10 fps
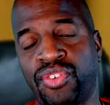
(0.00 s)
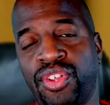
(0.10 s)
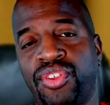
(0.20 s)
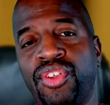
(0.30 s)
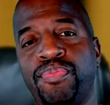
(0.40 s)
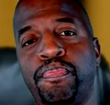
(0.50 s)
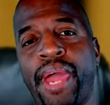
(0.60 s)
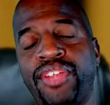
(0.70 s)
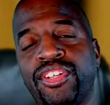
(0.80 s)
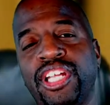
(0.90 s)
This is
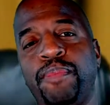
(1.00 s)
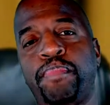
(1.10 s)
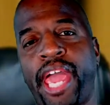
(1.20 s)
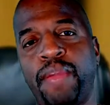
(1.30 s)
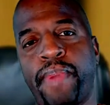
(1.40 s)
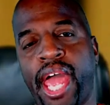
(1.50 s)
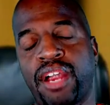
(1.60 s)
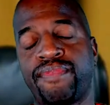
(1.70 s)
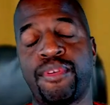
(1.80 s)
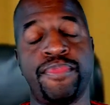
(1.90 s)
basically
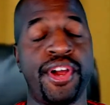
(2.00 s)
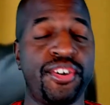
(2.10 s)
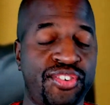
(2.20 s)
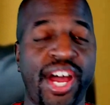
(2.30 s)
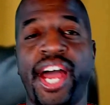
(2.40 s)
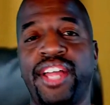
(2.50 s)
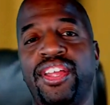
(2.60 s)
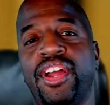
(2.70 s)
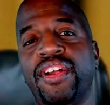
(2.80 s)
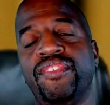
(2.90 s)
payback from their side
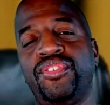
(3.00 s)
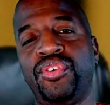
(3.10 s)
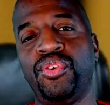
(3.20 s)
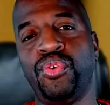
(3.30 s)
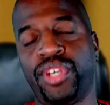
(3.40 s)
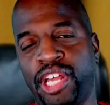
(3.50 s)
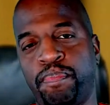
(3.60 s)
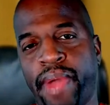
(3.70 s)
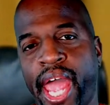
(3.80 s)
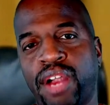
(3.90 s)
to get
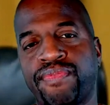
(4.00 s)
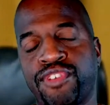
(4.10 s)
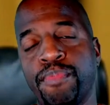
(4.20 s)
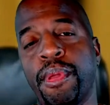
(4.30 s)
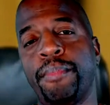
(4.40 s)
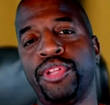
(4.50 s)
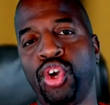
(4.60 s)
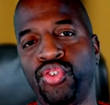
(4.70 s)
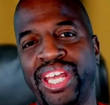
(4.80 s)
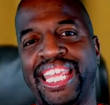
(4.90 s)
back from them
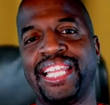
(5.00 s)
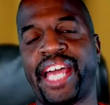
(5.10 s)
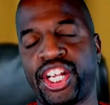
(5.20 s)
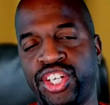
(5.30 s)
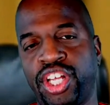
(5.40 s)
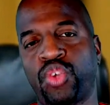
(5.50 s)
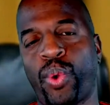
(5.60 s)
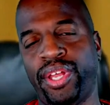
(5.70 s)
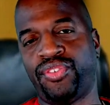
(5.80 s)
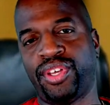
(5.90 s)
losing the election in
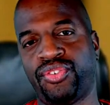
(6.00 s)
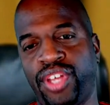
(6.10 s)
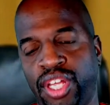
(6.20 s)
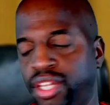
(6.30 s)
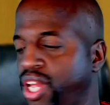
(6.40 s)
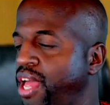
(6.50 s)
2016.